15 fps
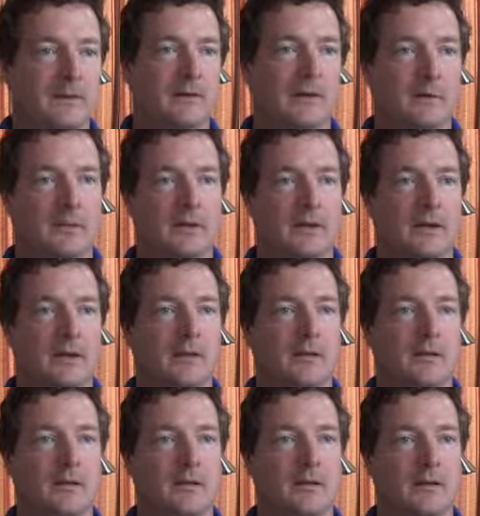in their
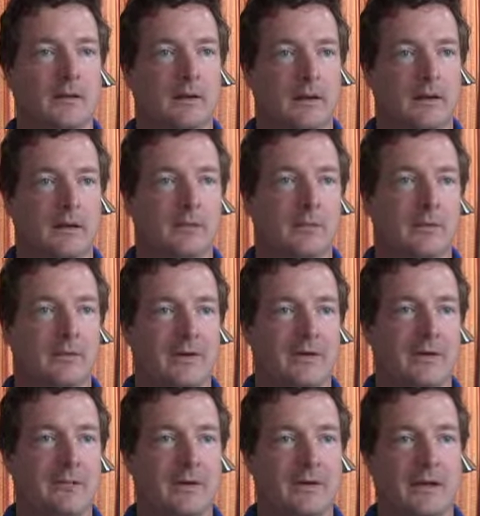market, and they're
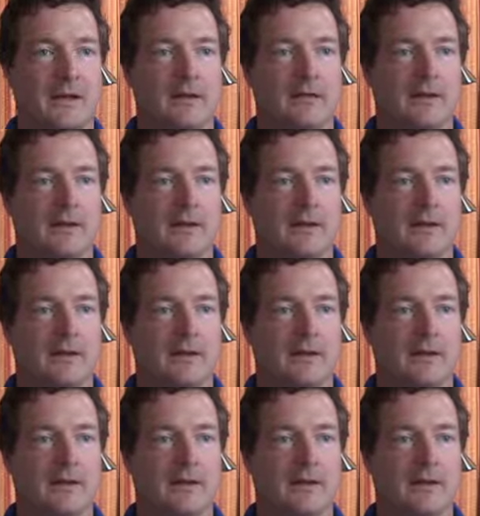protected by that.